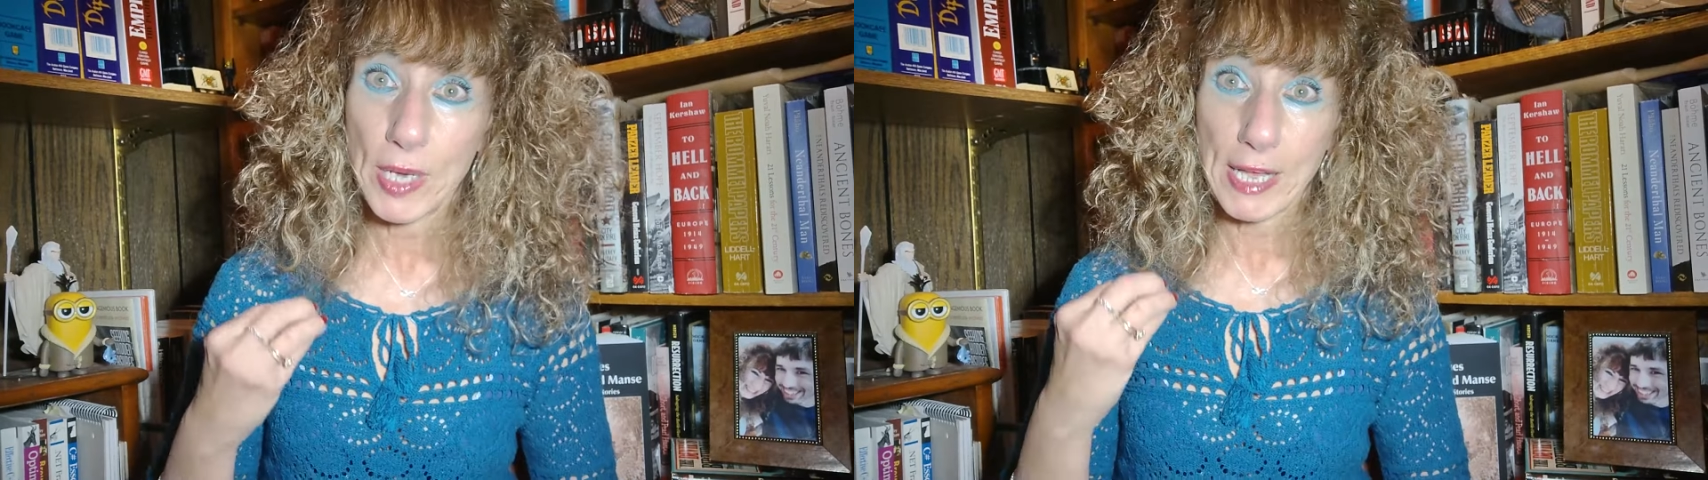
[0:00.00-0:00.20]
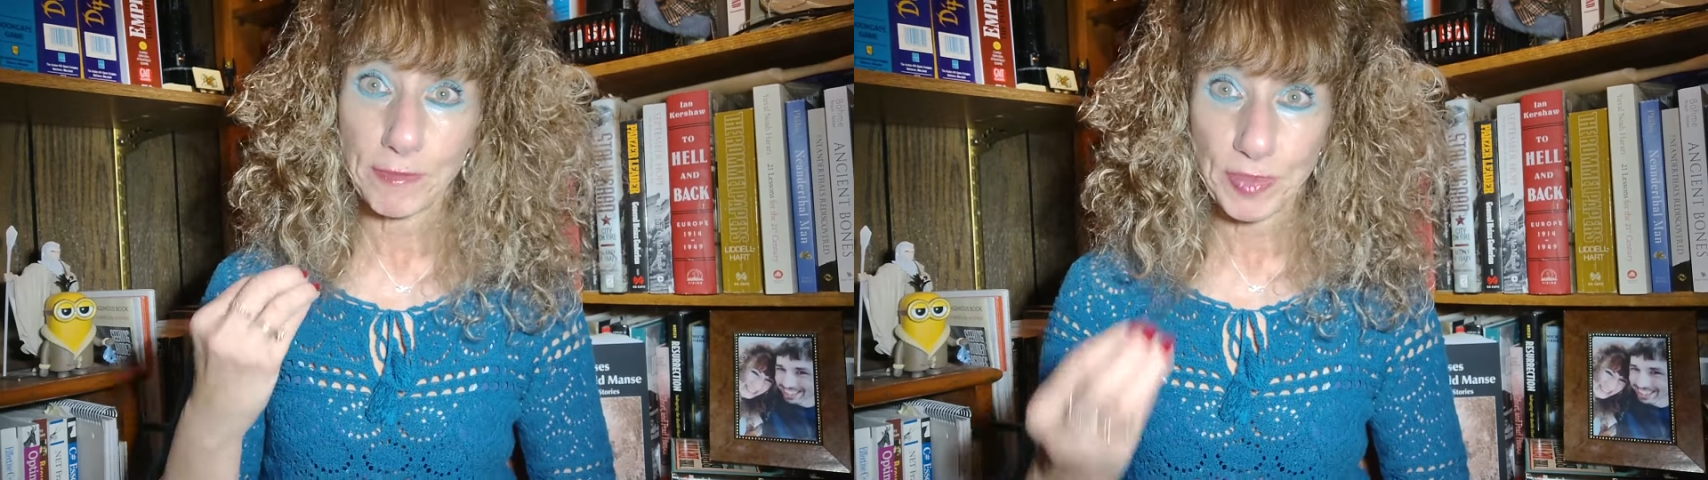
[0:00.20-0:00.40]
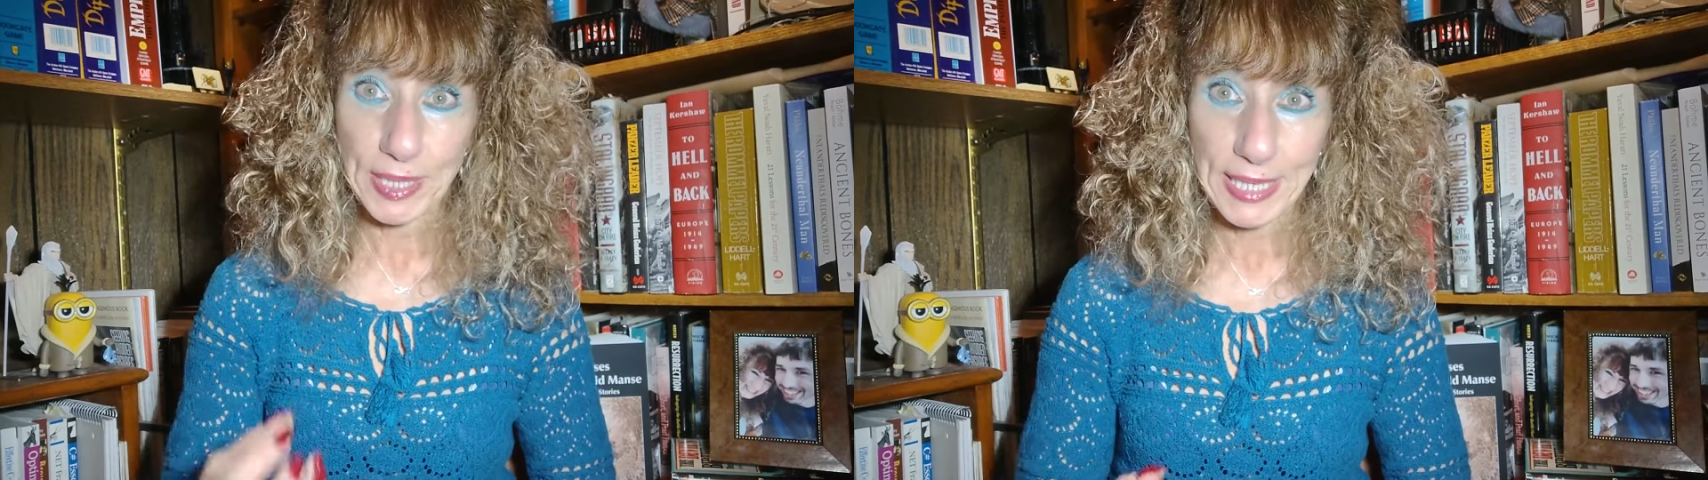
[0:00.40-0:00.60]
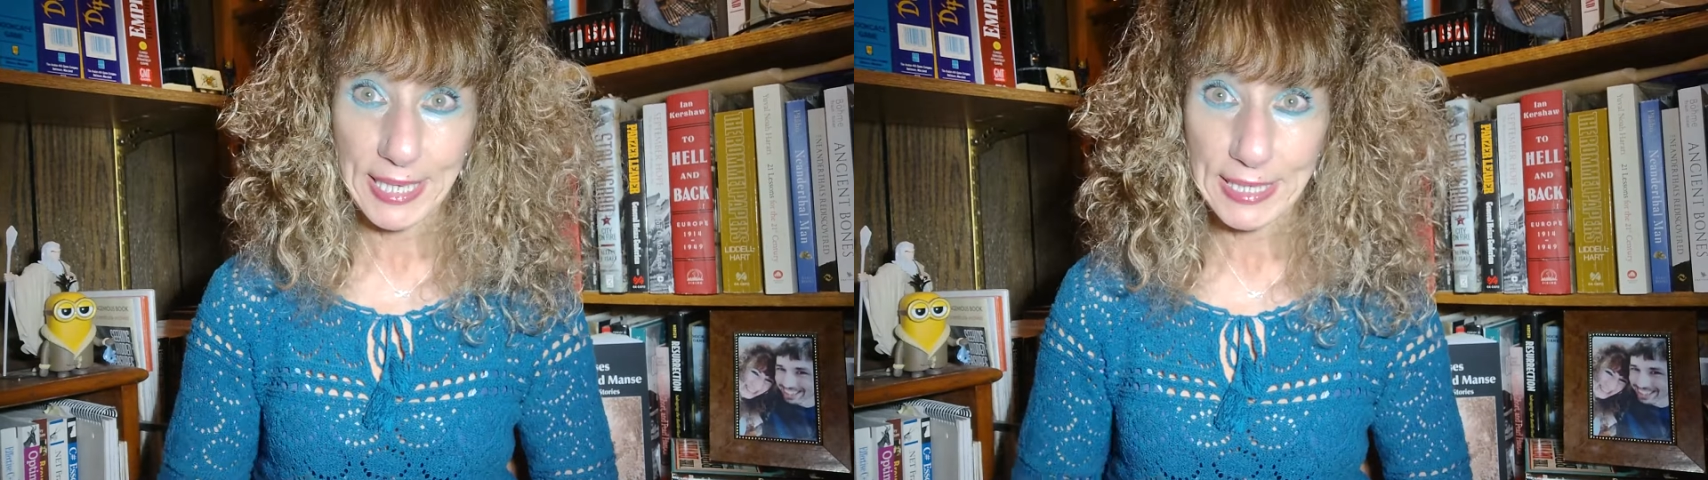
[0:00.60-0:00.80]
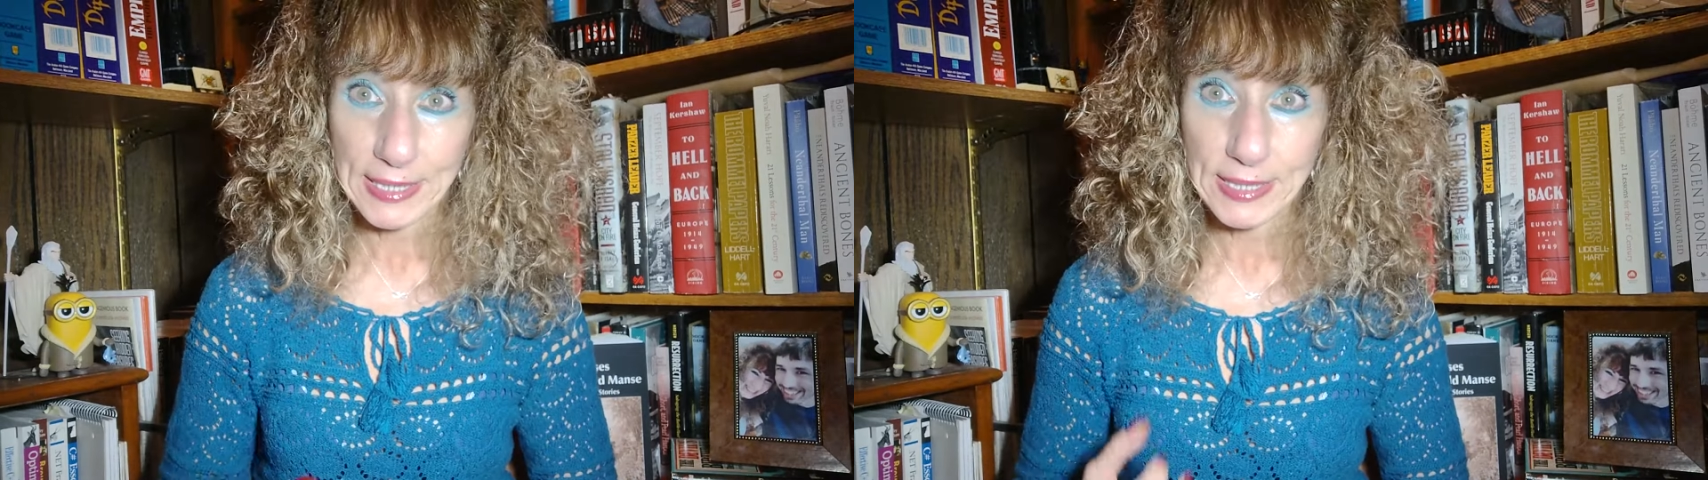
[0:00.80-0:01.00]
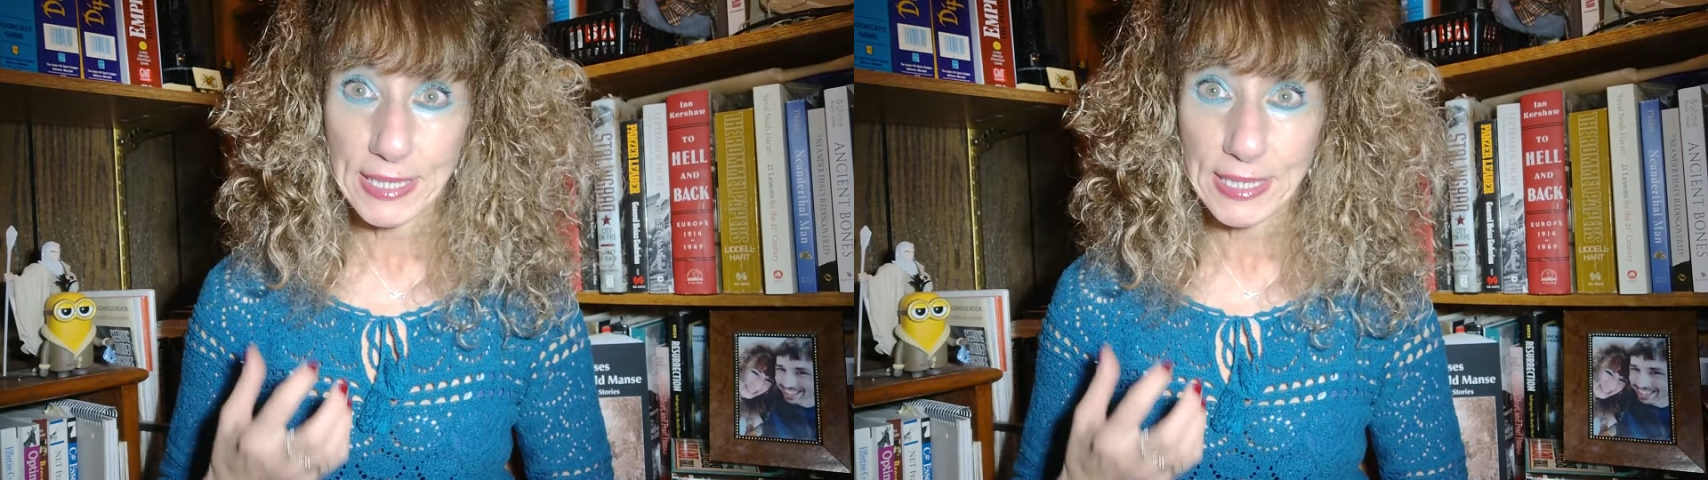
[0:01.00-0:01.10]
who have plans